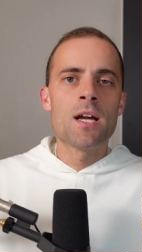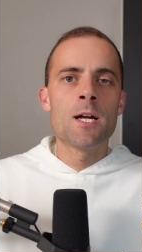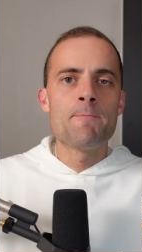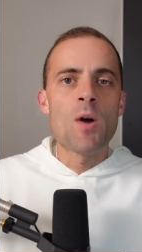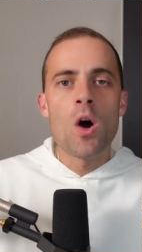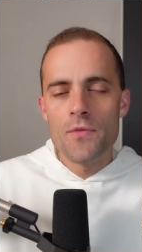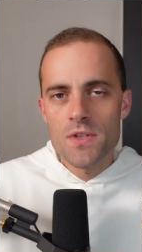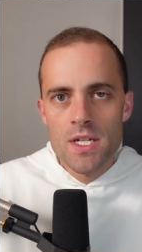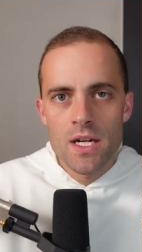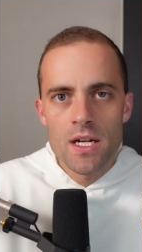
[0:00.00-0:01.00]
um,
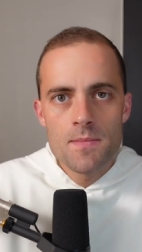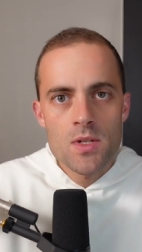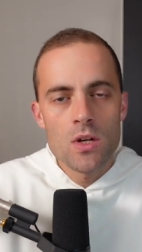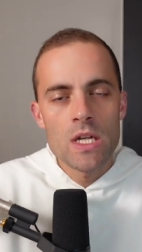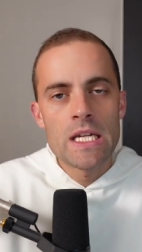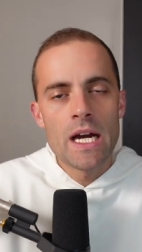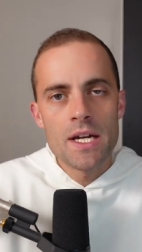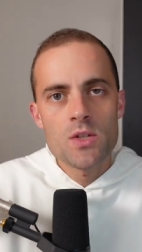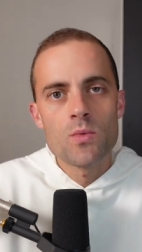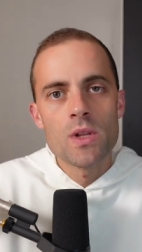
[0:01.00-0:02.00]
oftentimes God's